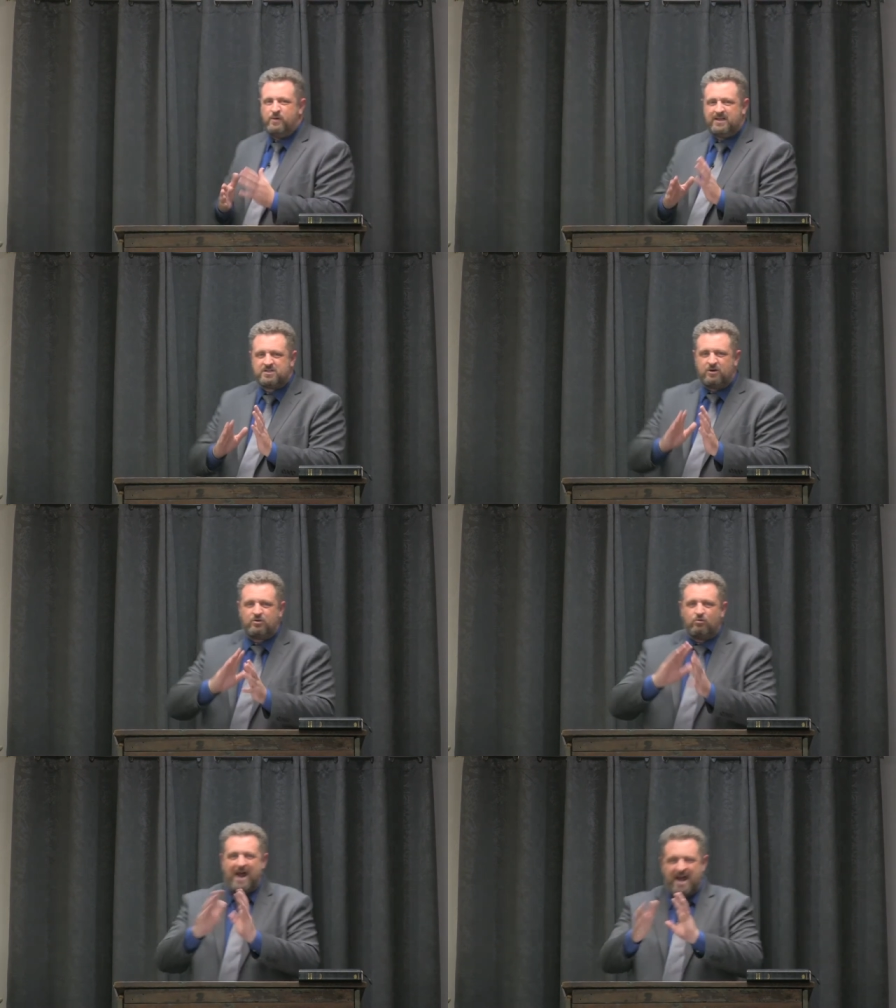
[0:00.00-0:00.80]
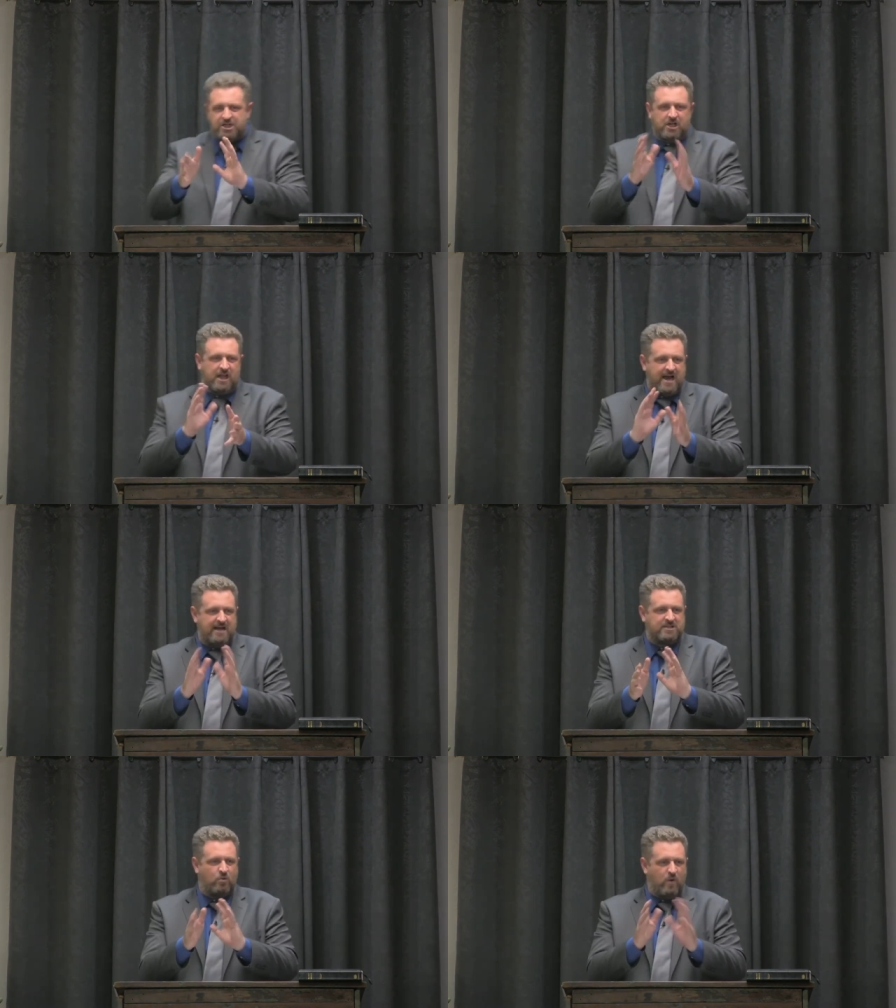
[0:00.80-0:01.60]
where we can start to
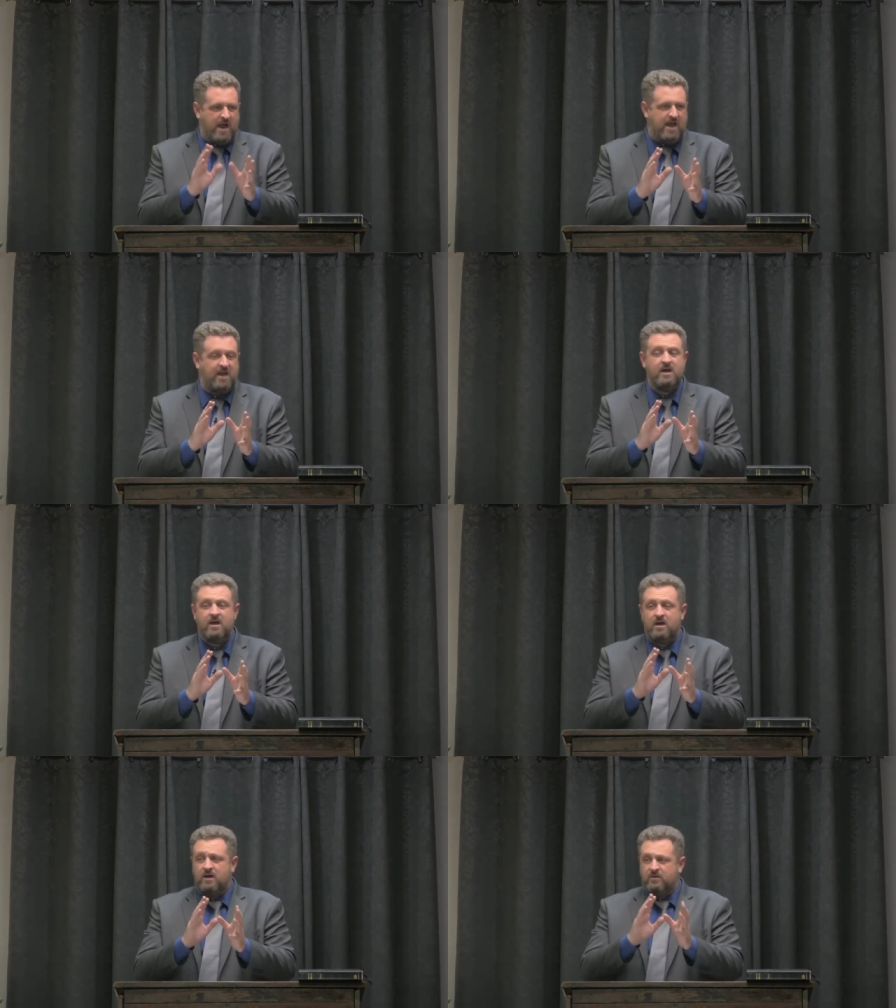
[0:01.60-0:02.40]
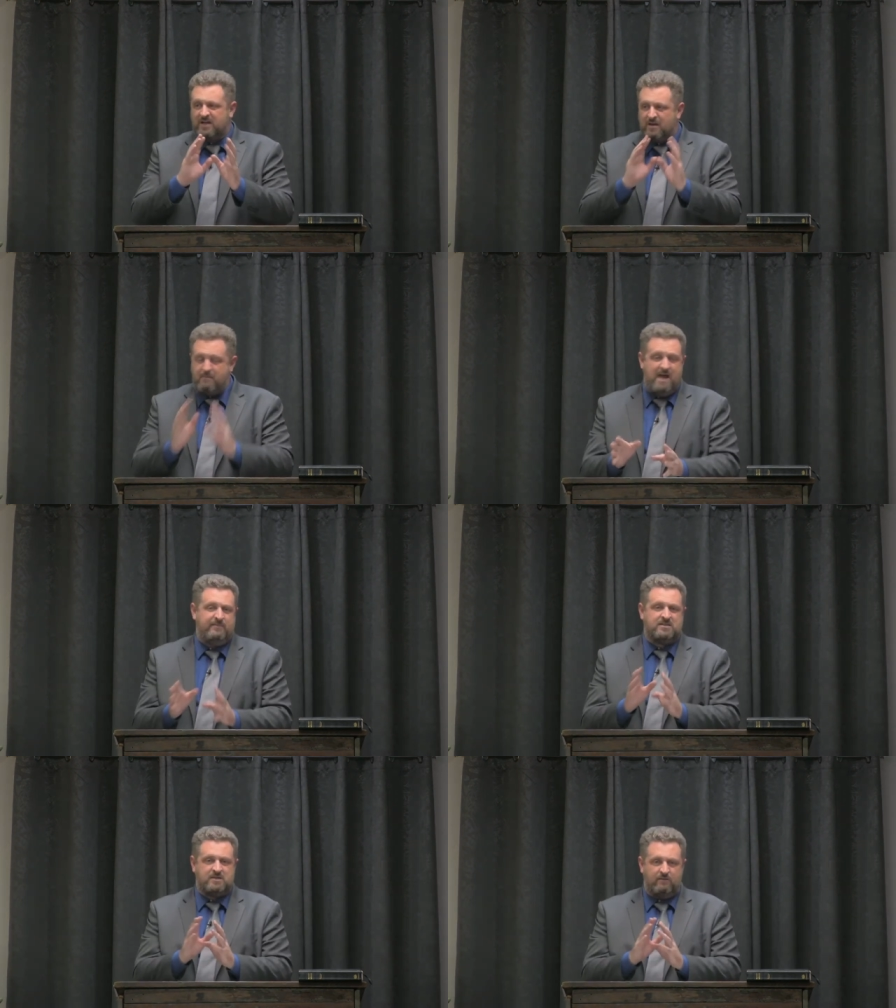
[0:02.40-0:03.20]
rationalize away the
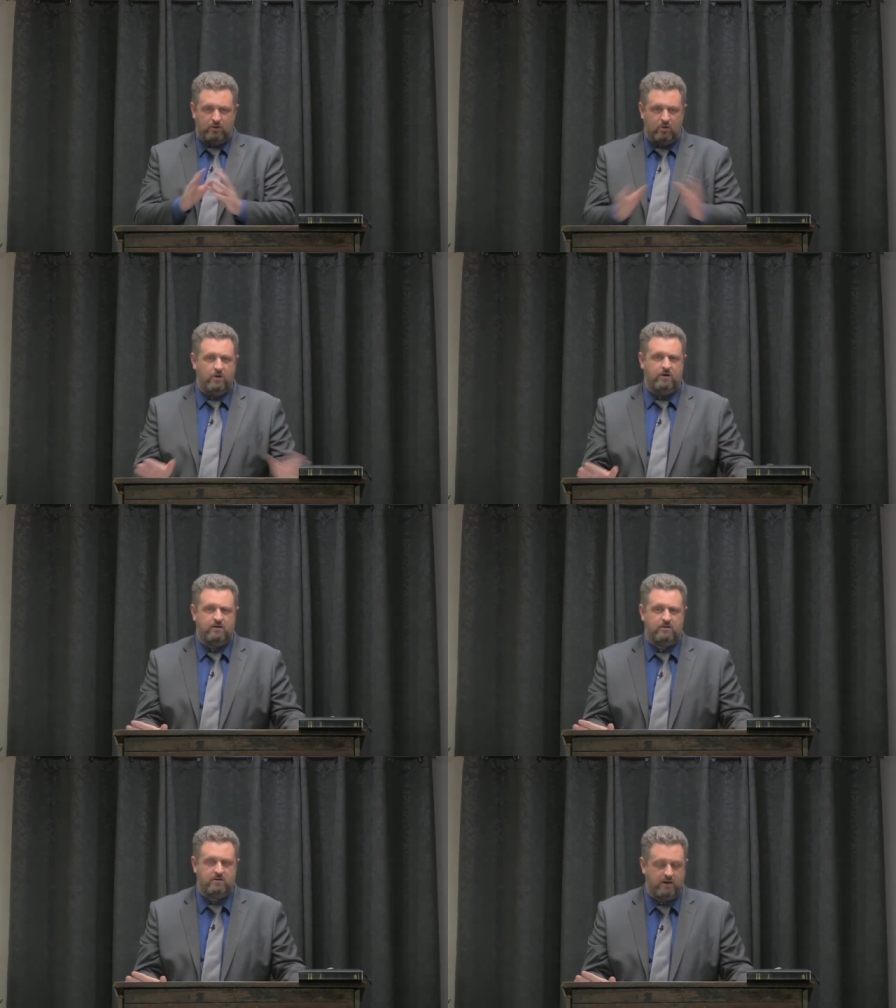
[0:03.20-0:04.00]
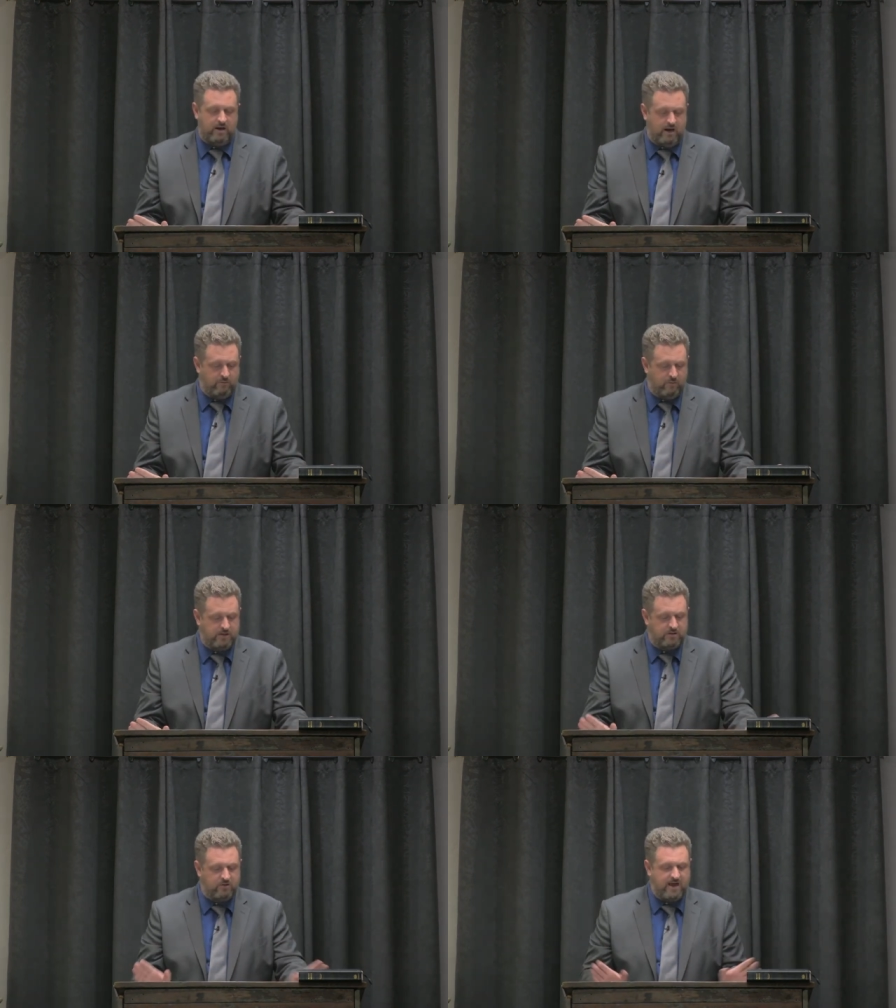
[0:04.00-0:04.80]
commandments of the Lord. And when we
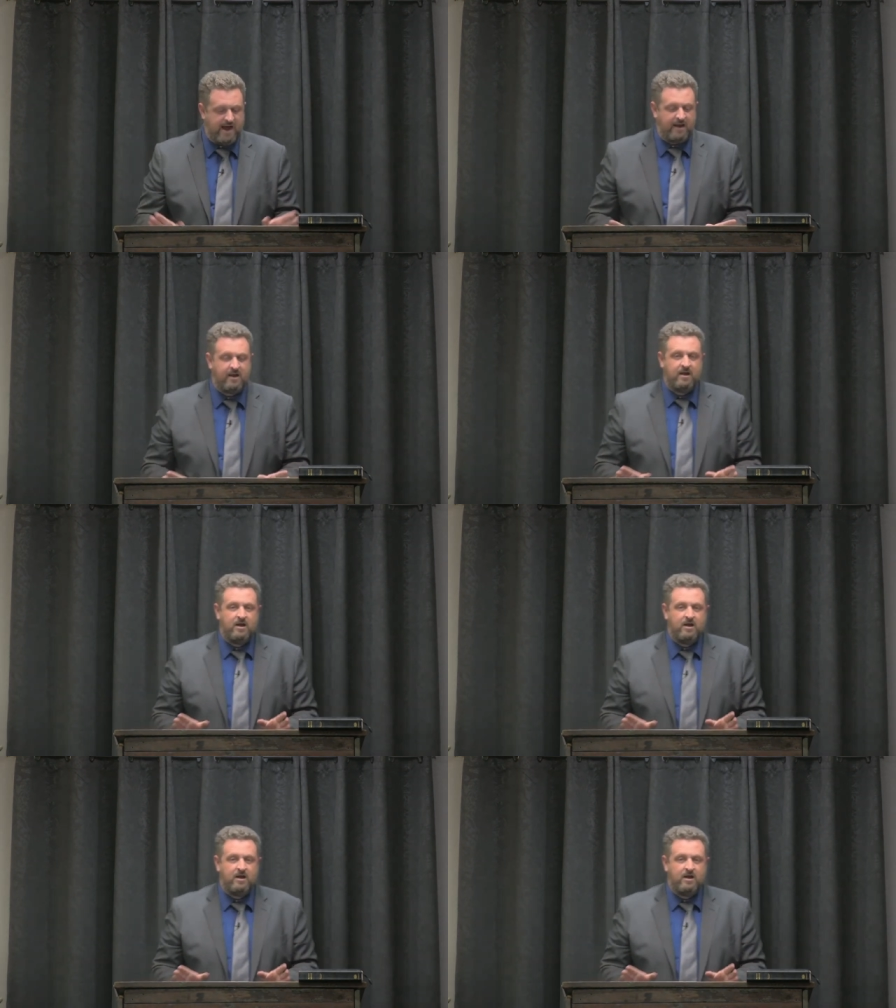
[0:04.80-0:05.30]
do that,